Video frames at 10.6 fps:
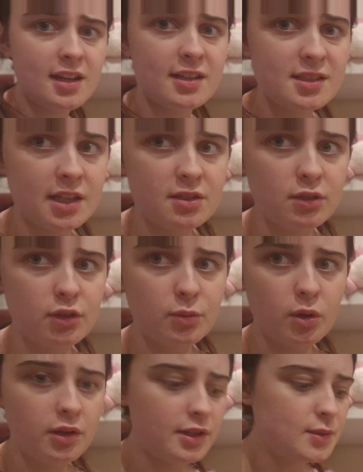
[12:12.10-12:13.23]
standalone
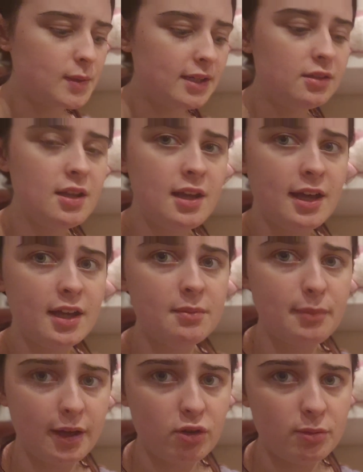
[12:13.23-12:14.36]
one as well, and
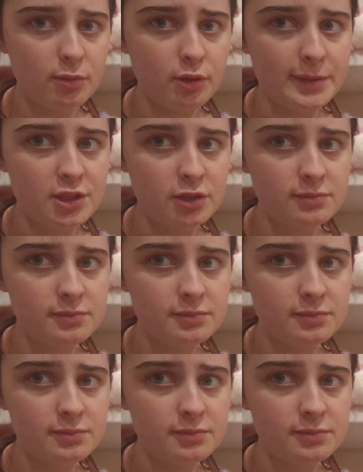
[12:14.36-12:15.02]
Micro Nomi too.